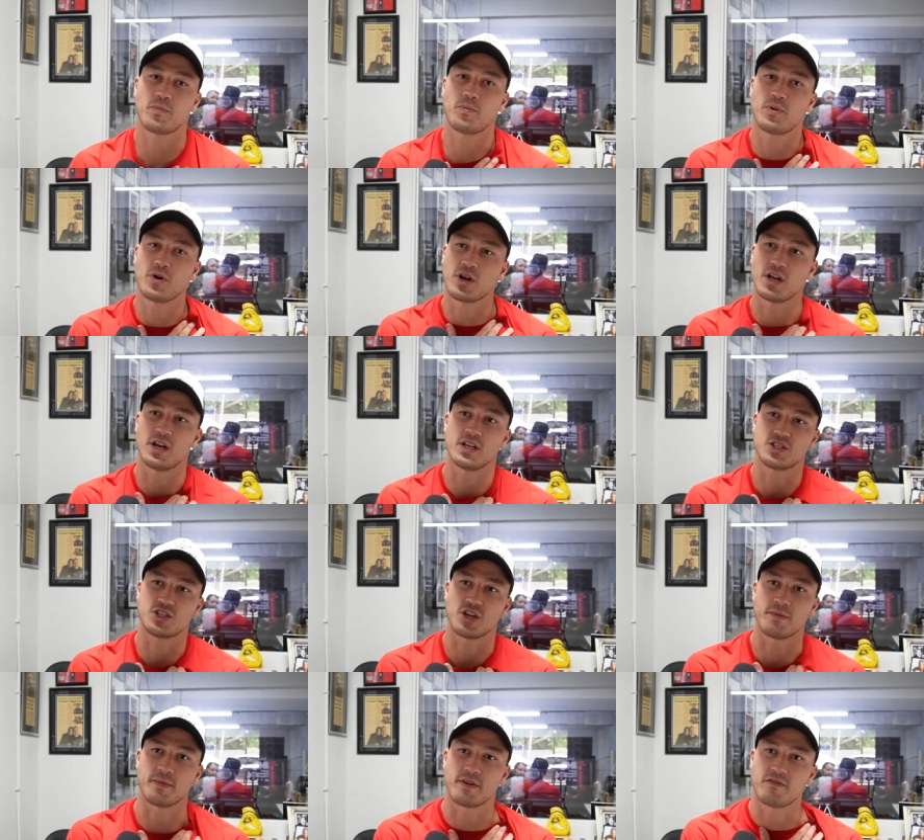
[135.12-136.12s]
put a
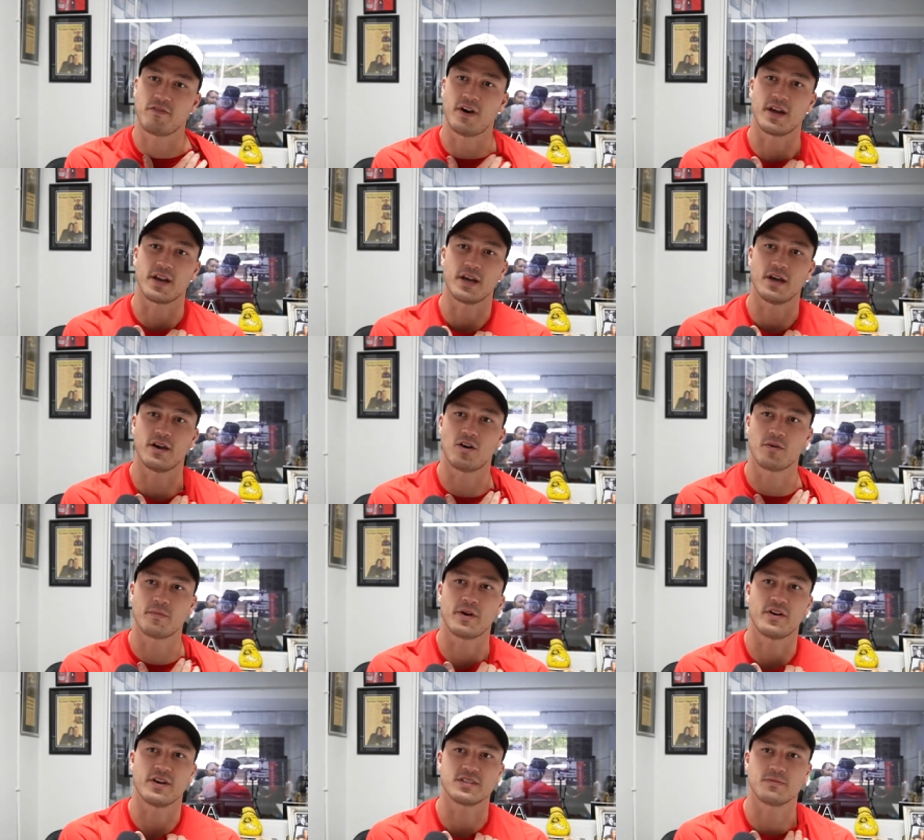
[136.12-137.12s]
legitimate fighter on
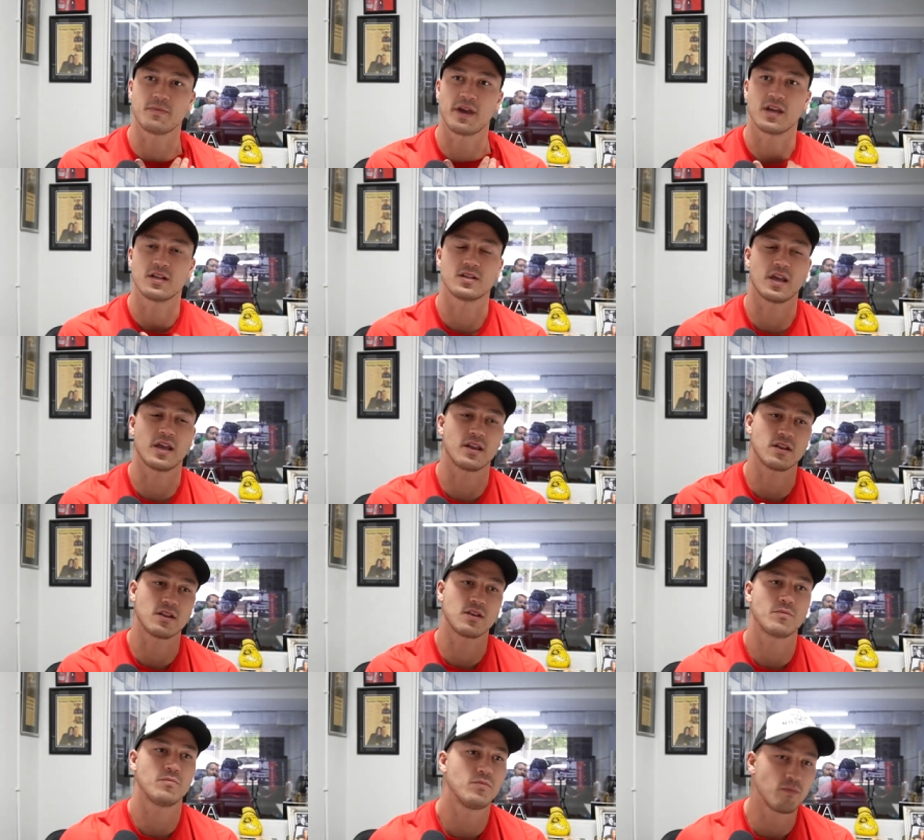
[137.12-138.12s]
my resume
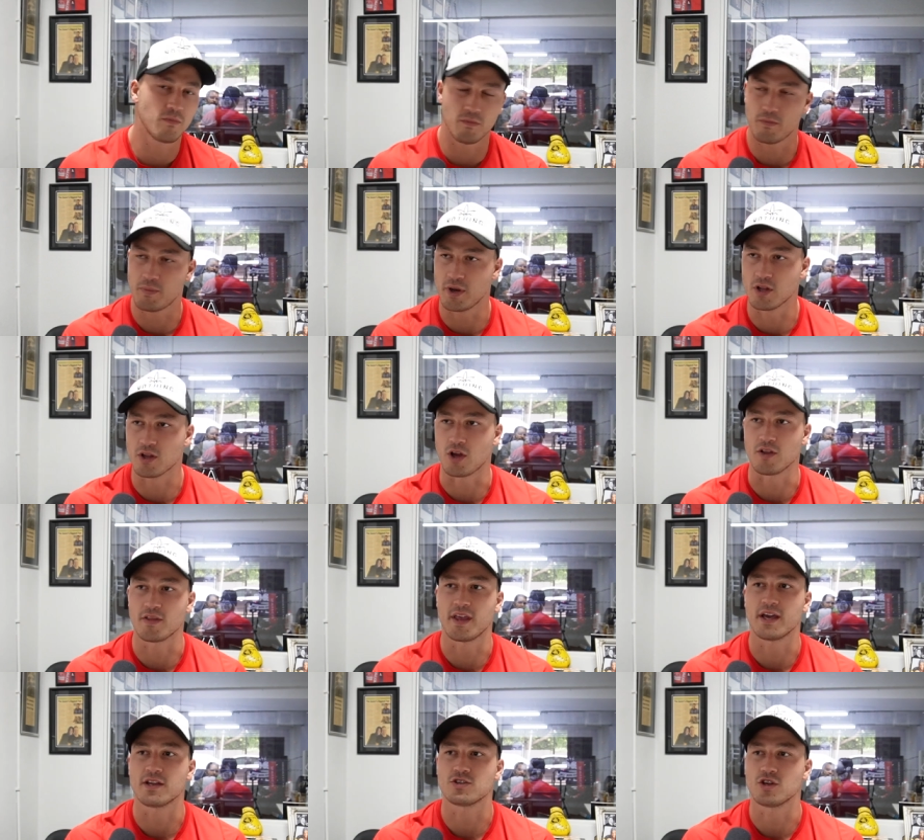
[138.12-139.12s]
and build on
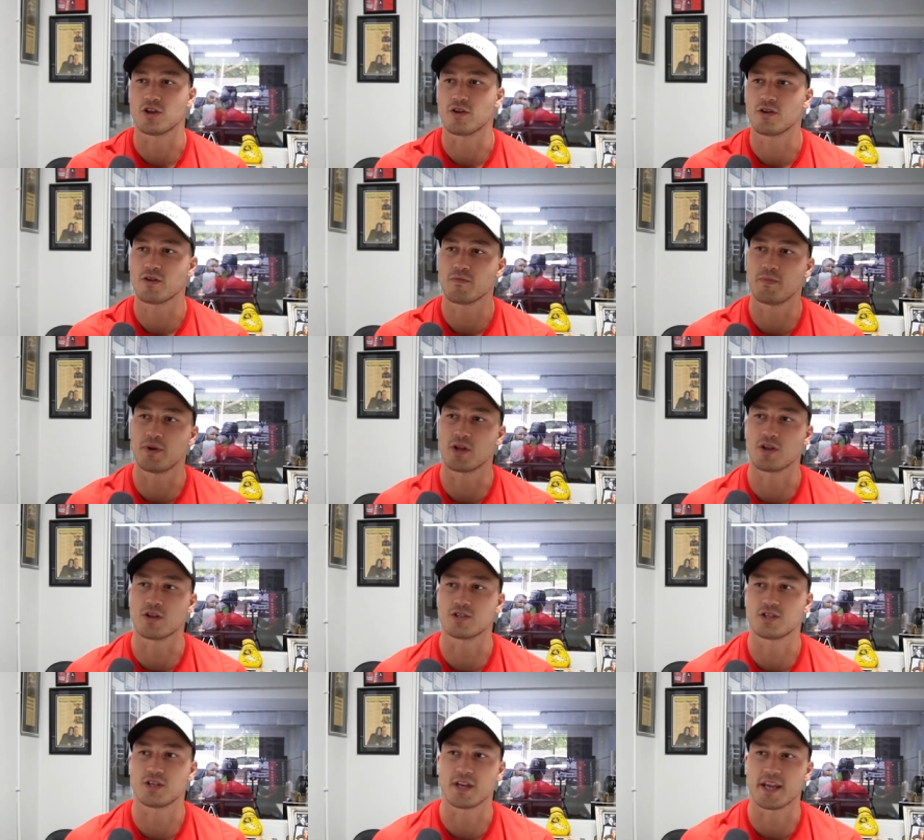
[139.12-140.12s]
that, you know, build on
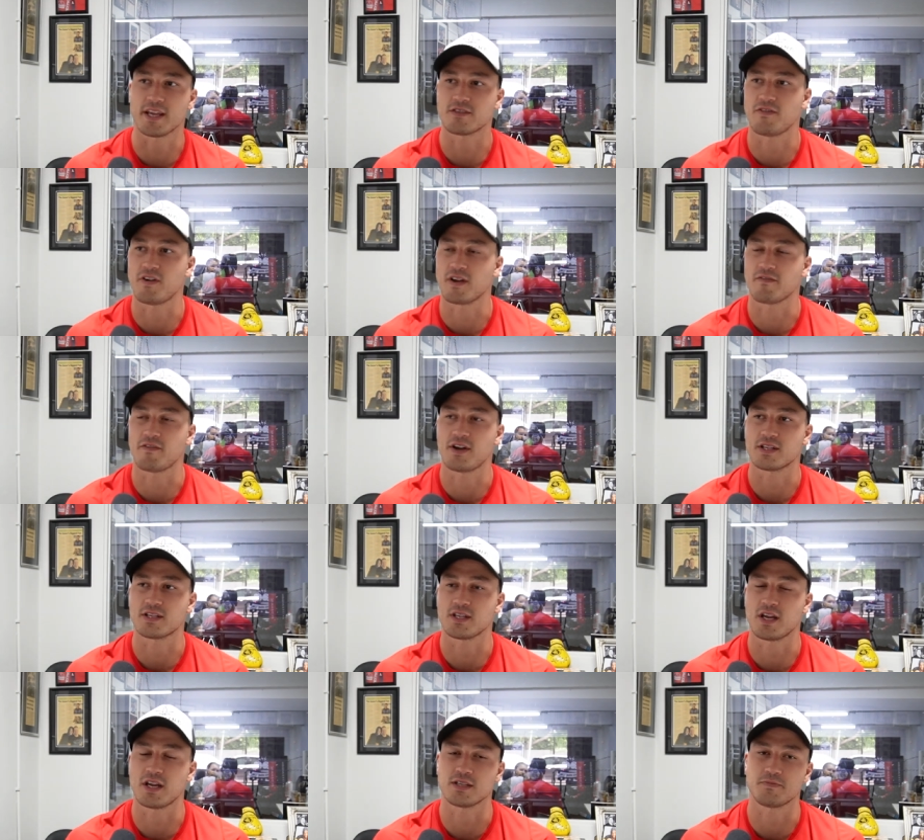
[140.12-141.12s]
to the next fight
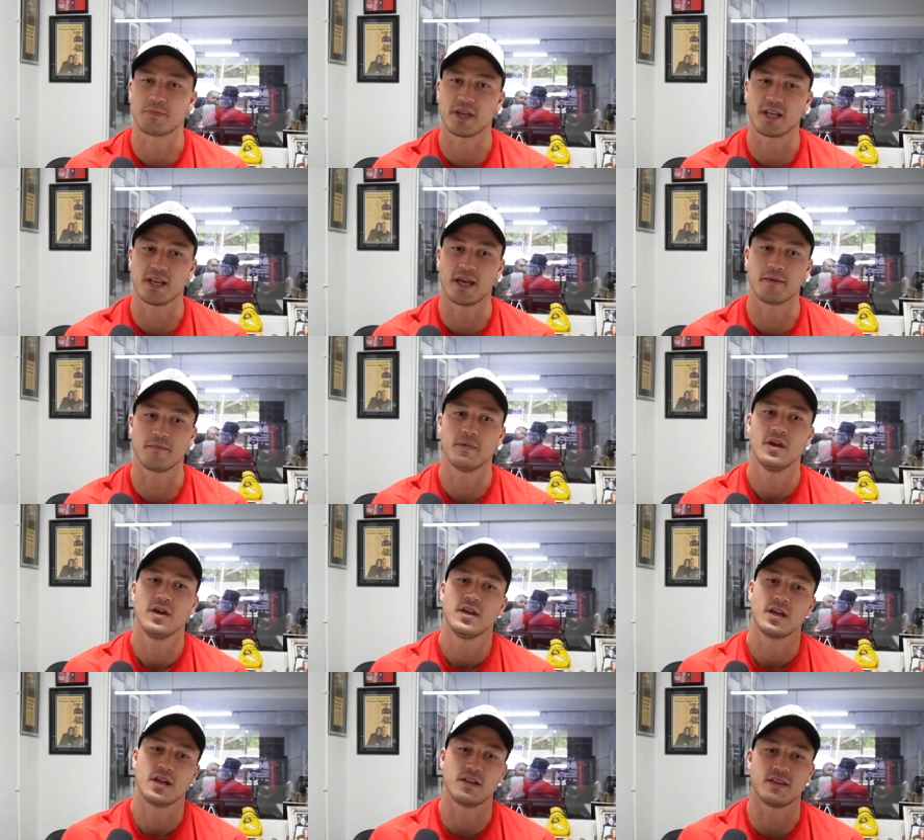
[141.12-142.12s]
a nice big name
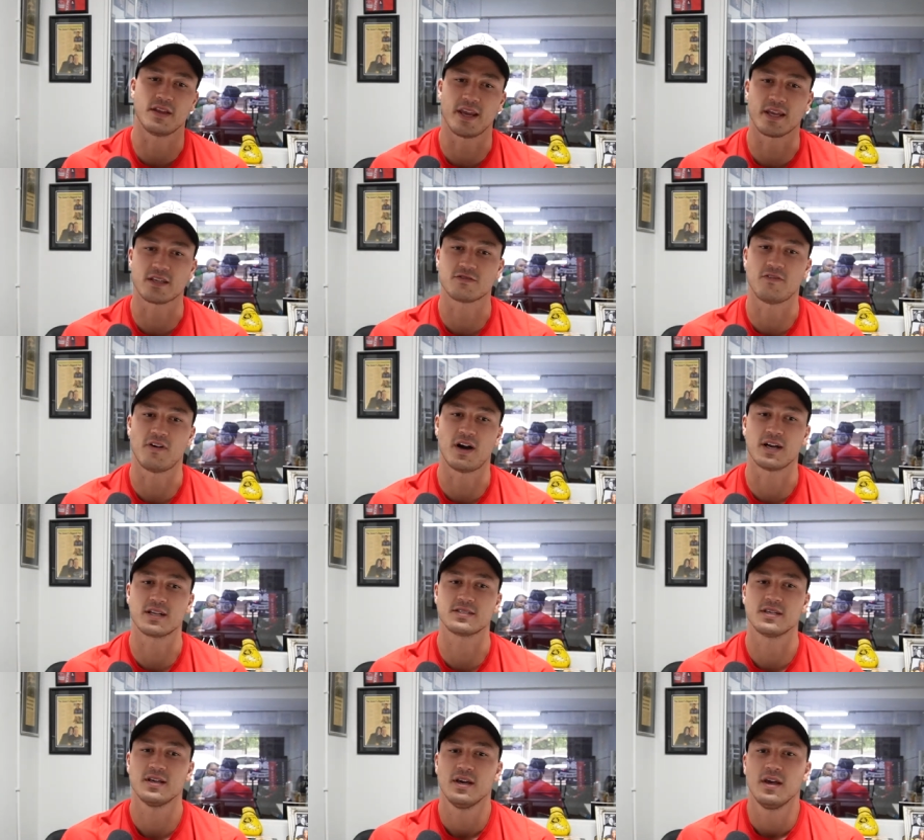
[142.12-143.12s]
in the next fight.